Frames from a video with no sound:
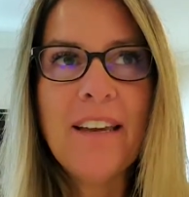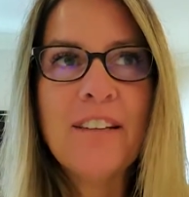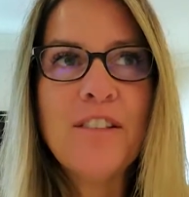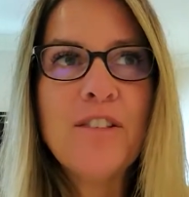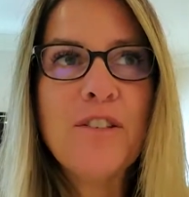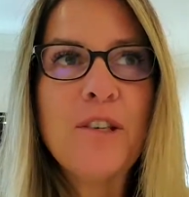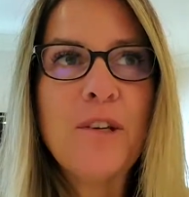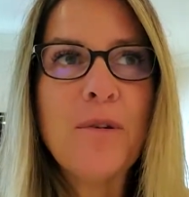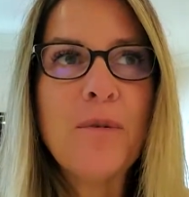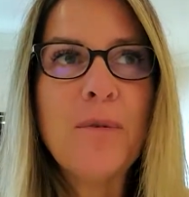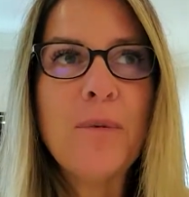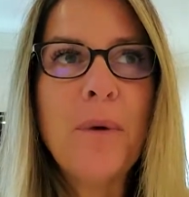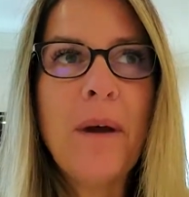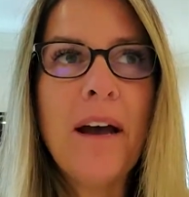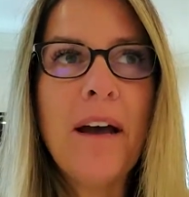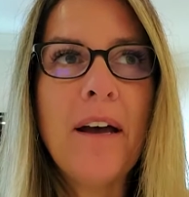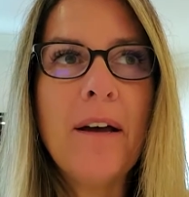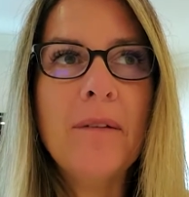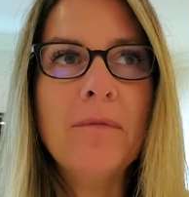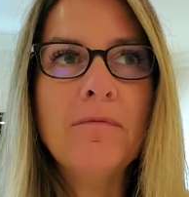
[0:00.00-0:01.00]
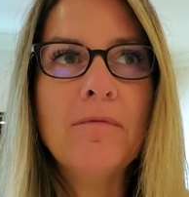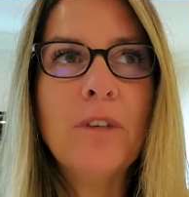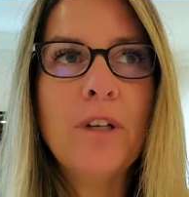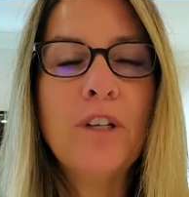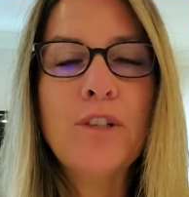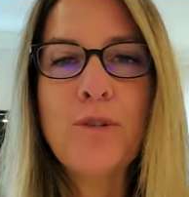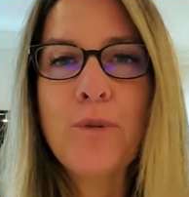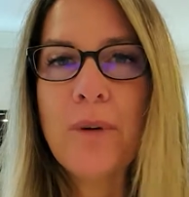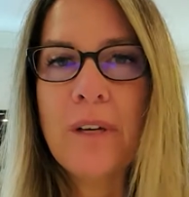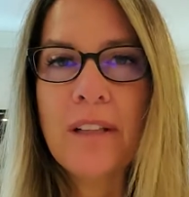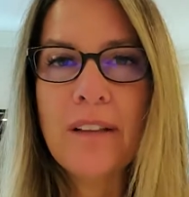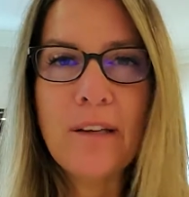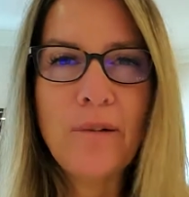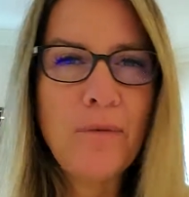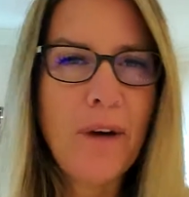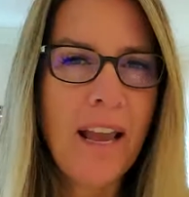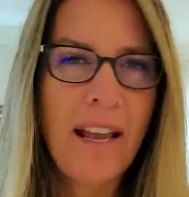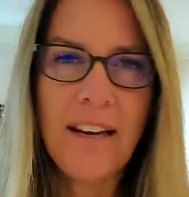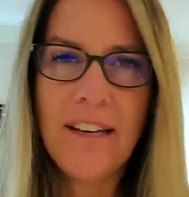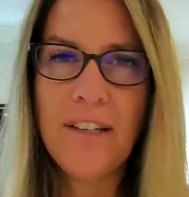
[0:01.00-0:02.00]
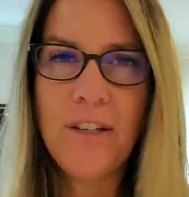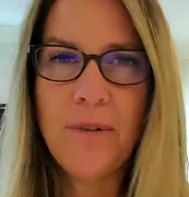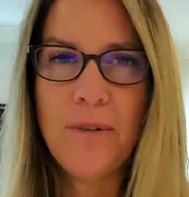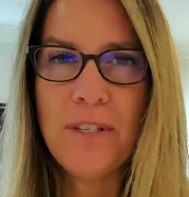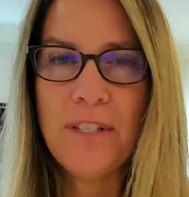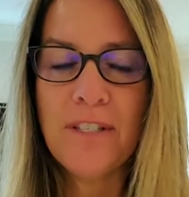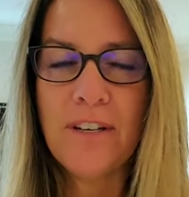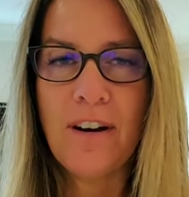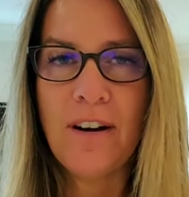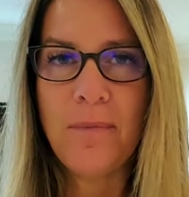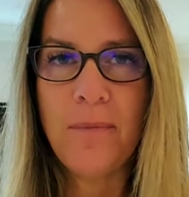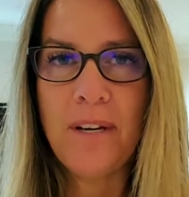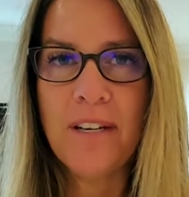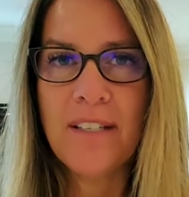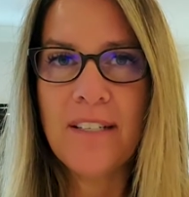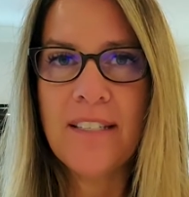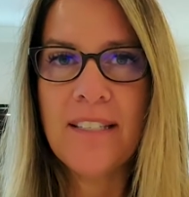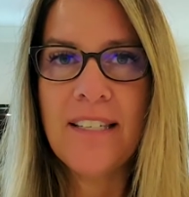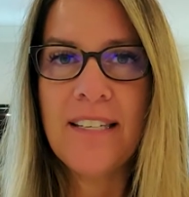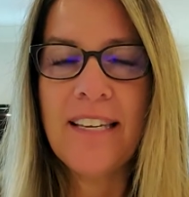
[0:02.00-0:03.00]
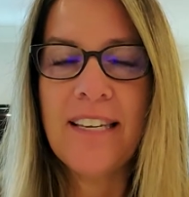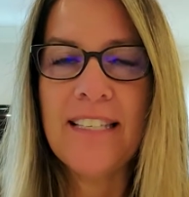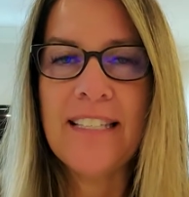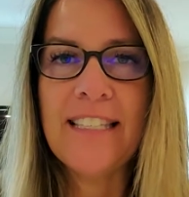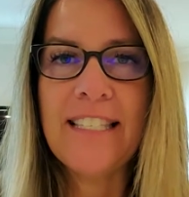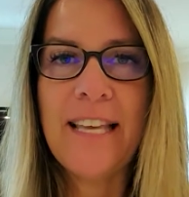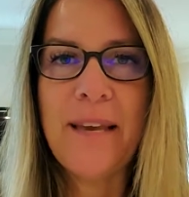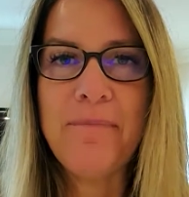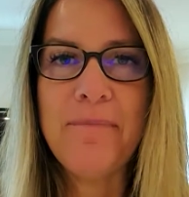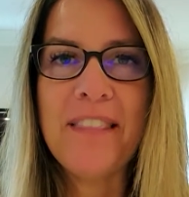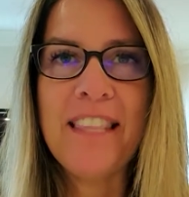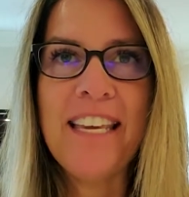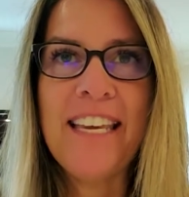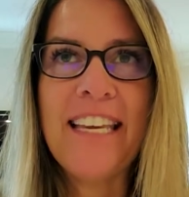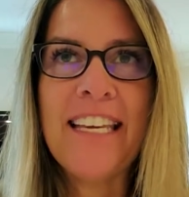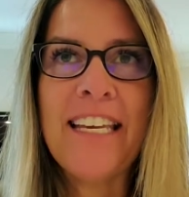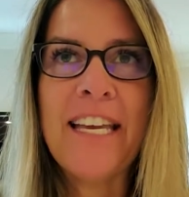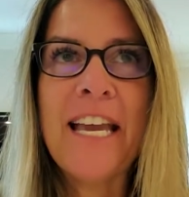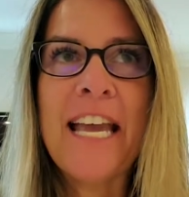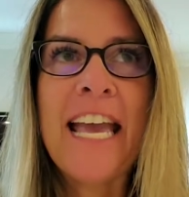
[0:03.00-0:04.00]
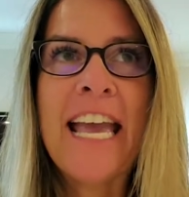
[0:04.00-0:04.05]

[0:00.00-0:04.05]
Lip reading: and so we just quickly ran into a Starbucks to get something.